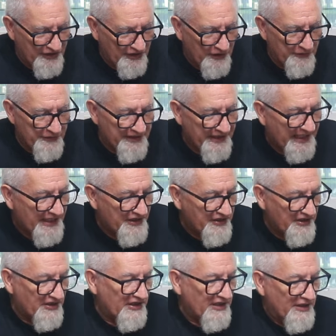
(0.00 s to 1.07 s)
so nice
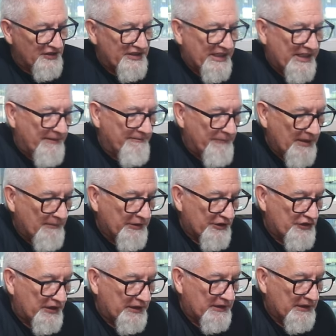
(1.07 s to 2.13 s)
to see this kind of
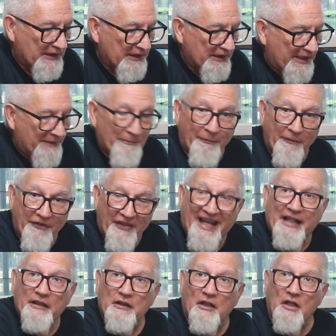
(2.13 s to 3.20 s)
publishing
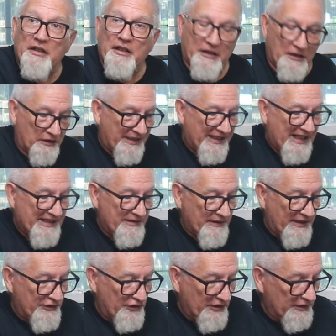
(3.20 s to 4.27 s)
that long ago. And yeah.
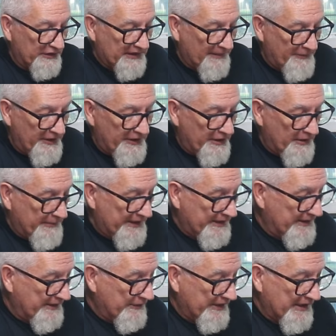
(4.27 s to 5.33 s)
I, I should have looked up the year, but
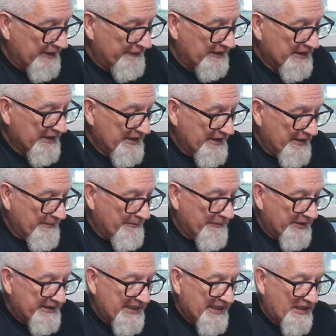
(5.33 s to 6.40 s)
I don't have it.
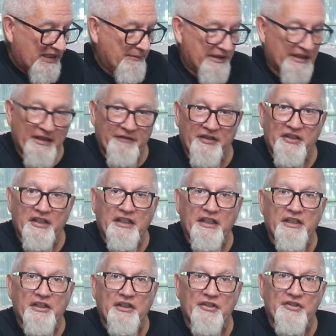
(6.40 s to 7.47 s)
But yeah, I mean, everything
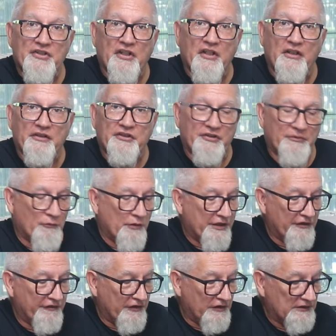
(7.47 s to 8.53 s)
in here is all just
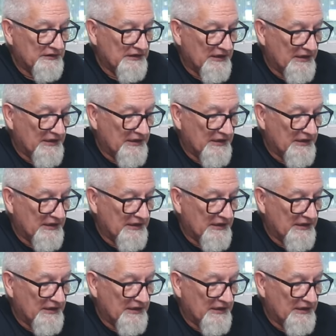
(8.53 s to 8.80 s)
wonderful,